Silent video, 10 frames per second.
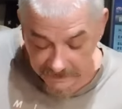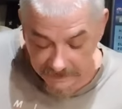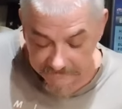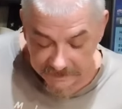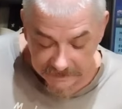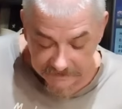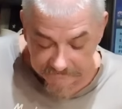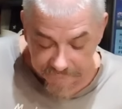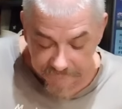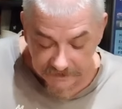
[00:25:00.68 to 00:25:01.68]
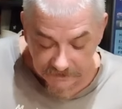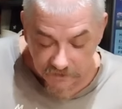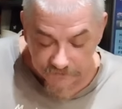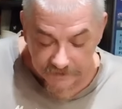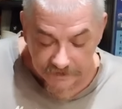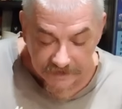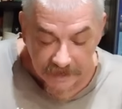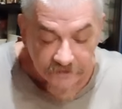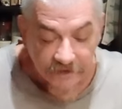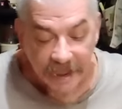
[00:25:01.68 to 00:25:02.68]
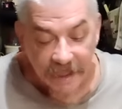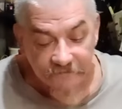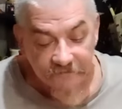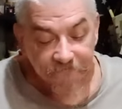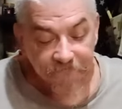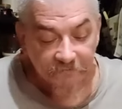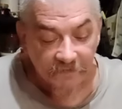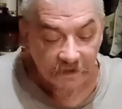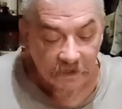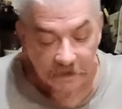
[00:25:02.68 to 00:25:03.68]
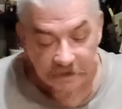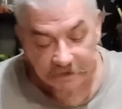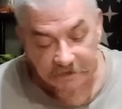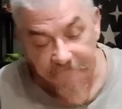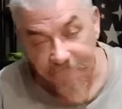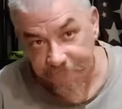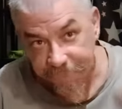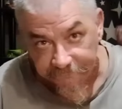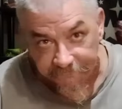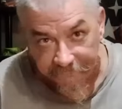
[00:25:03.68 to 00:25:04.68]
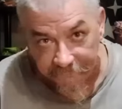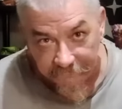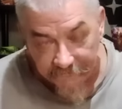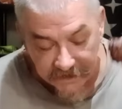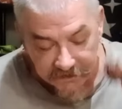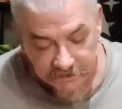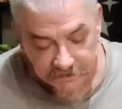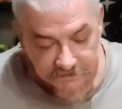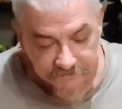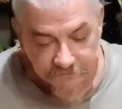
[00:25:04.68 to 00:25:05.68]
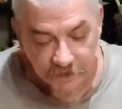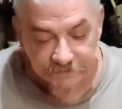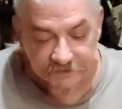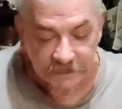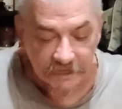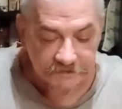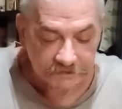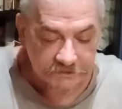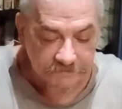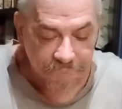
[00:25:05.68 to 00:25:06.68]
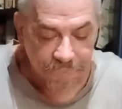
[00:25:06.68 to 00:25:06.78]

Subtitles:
I made meatloaf, and then the other half I made the breakfast sausage.